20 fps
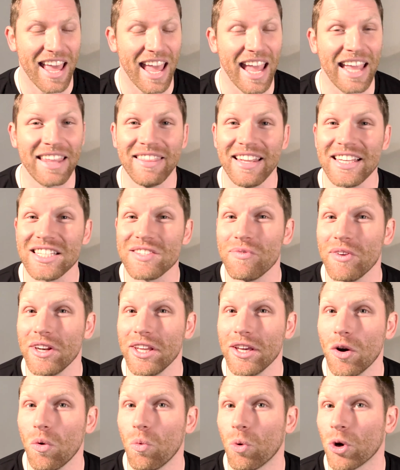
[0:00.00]
In this
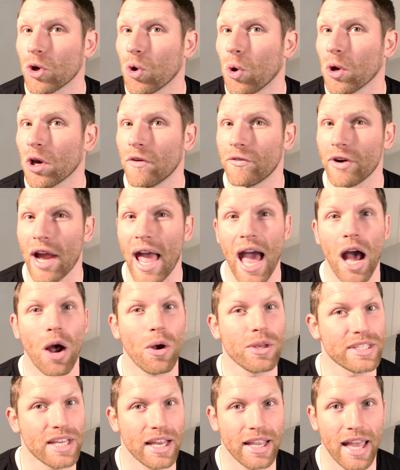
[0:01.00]
video, we're going over how
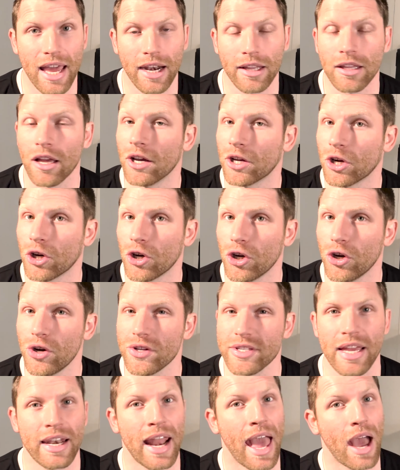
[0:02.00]
sciatica occurs
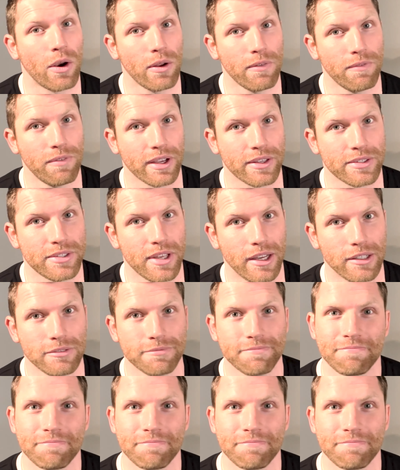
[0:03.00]
and how to fix it.